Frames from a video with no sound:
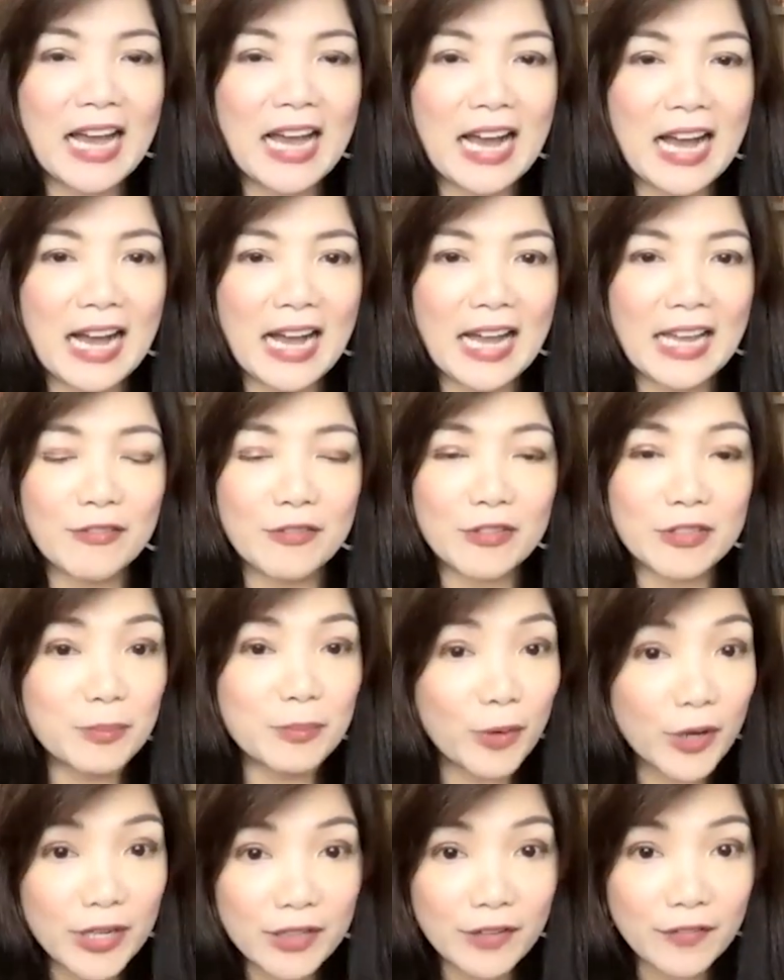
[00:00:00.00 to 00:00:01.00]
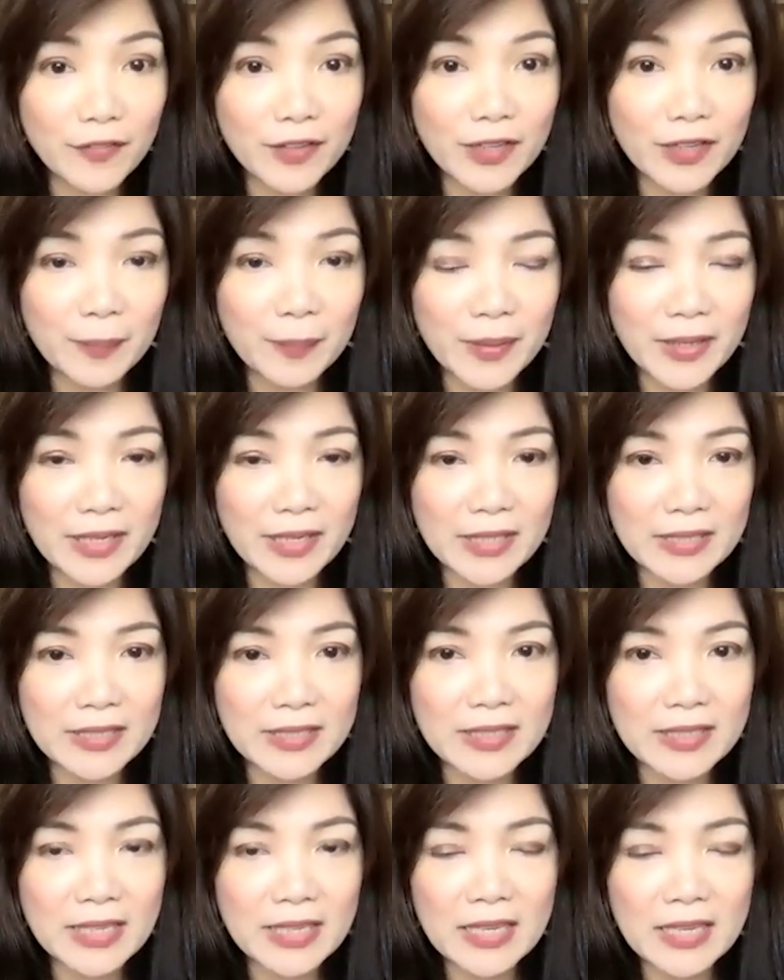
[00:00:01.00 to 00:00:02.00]
I was born in the
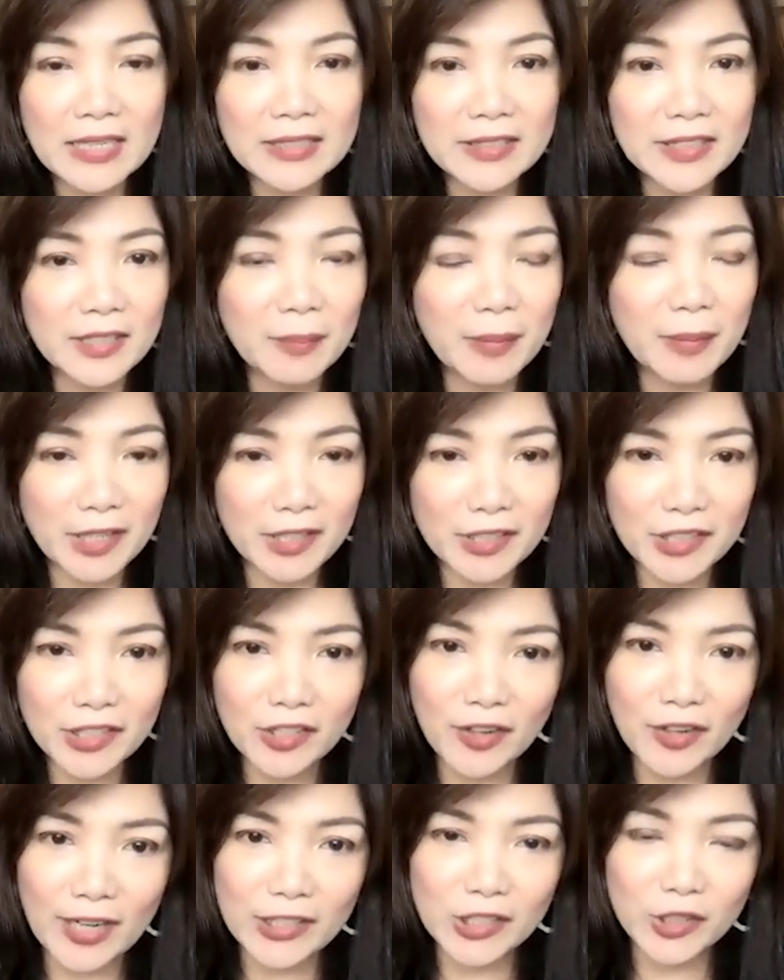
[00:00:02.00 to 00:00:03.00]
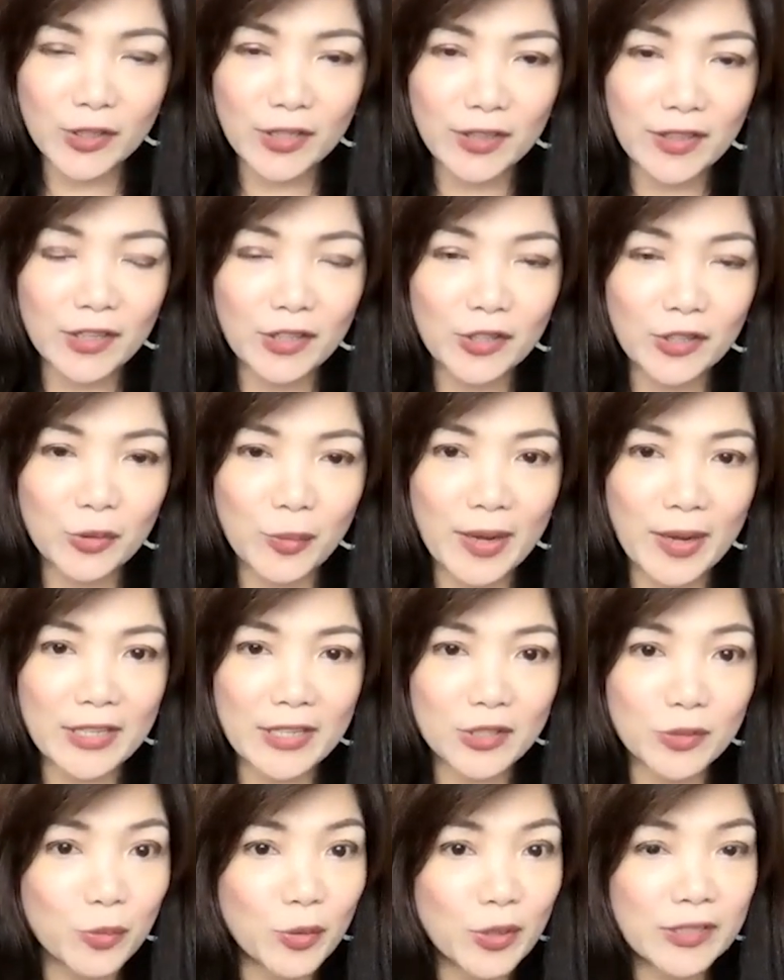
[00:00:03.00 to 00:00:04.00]
Philippines, did my undergraduate in the
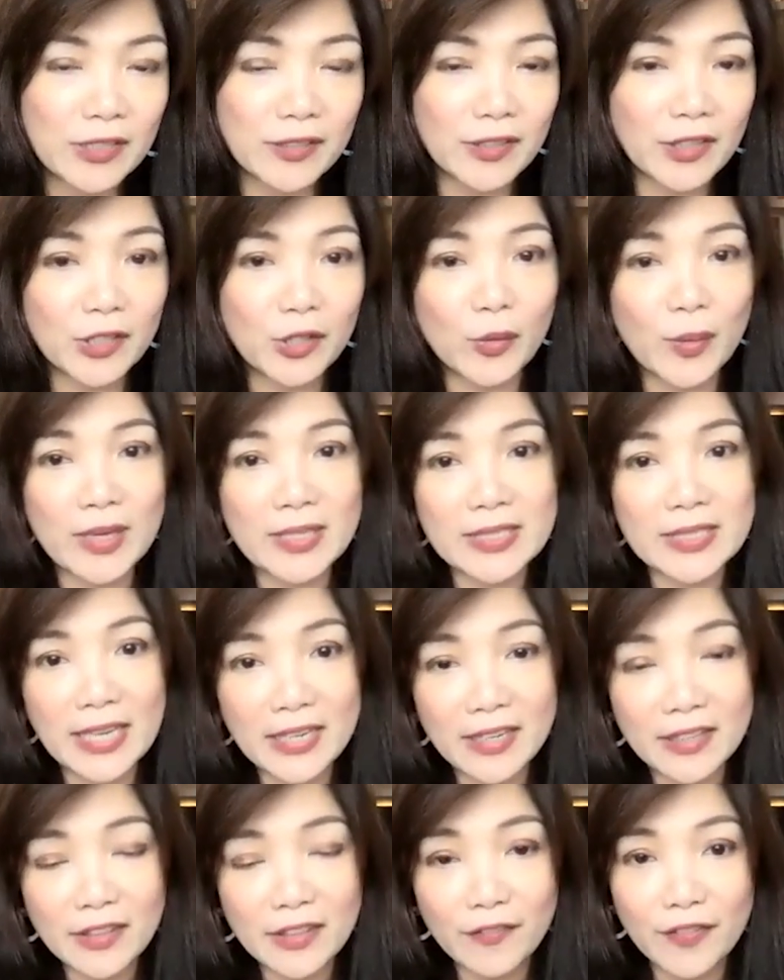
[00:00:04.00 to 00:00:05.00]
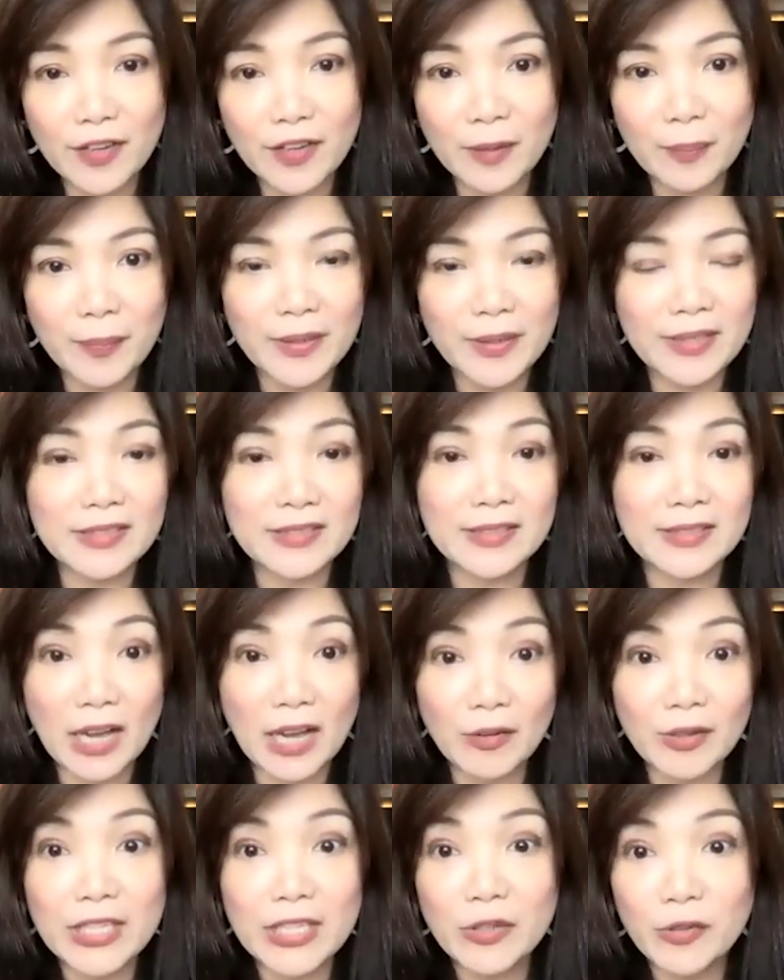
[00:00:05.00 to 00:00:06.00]
US, worked in the US and in the Philippines,
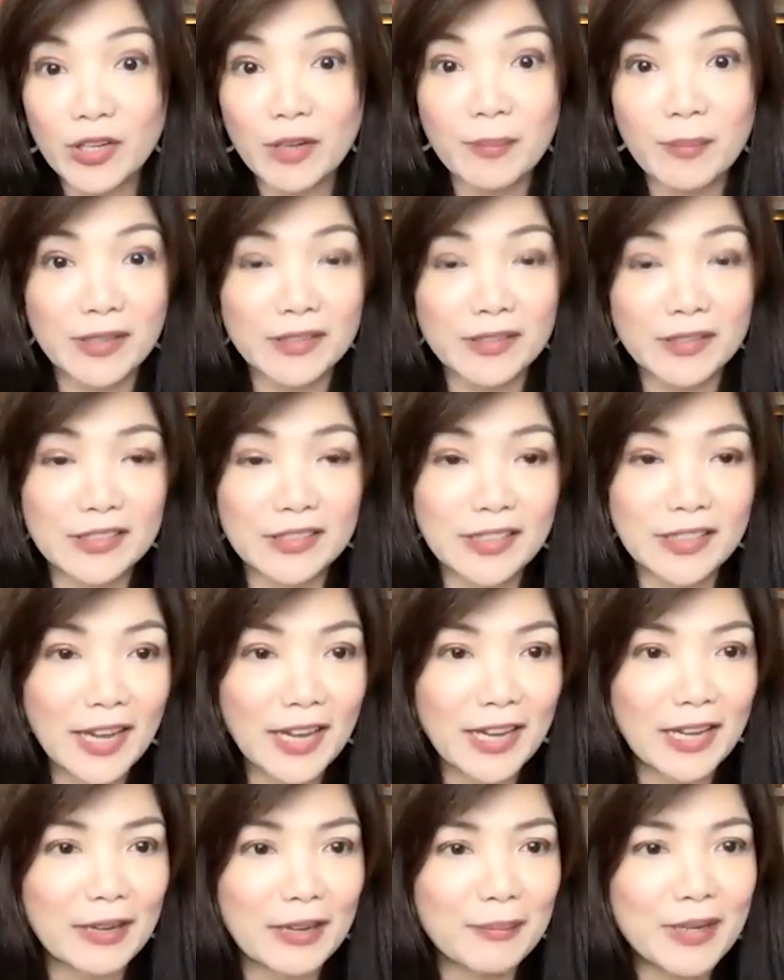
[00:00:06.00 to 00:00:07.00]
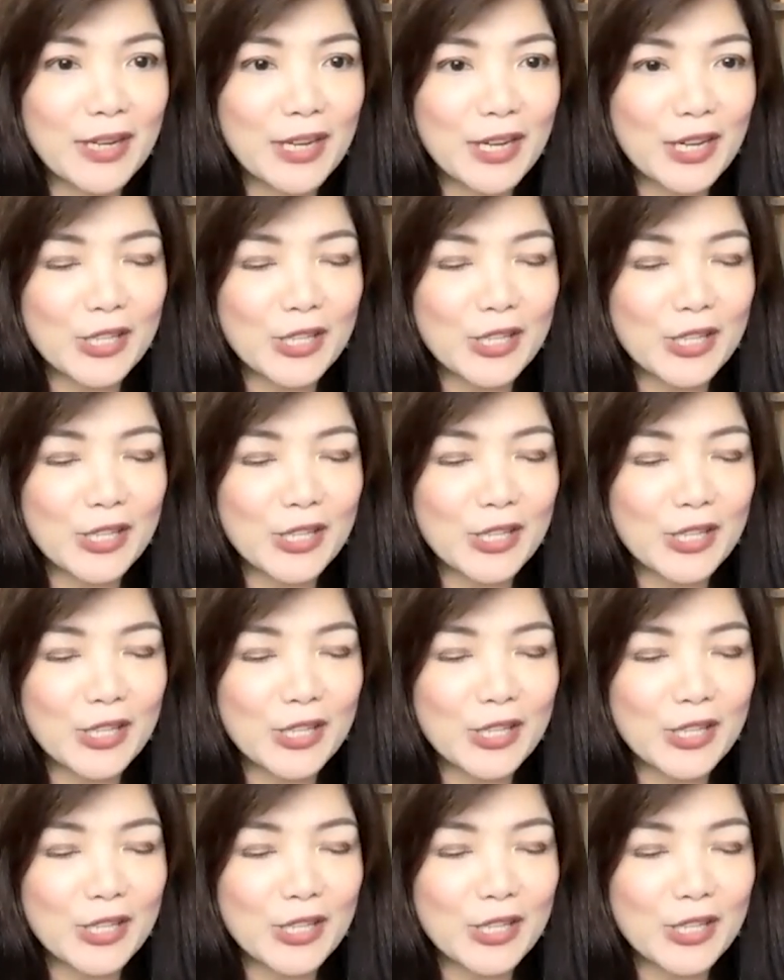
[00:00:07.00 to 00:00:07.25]
now equal amounts of time.